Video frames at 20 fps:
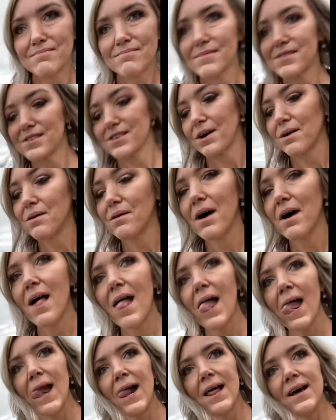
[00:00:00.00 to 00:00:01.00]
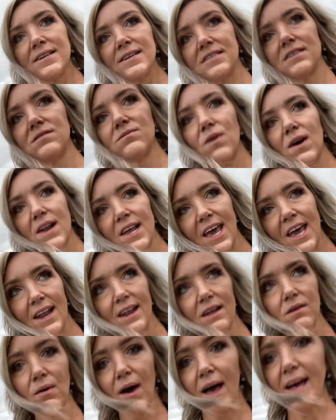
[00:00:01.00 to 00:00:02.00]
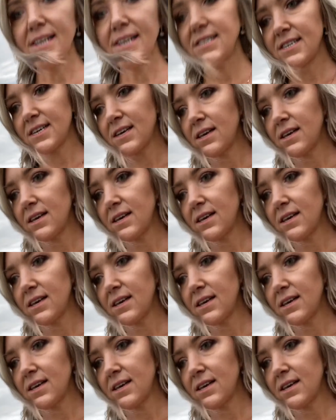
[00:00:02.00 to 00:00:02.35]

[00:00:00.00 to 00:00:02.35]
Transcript: so didn't want to get it wet.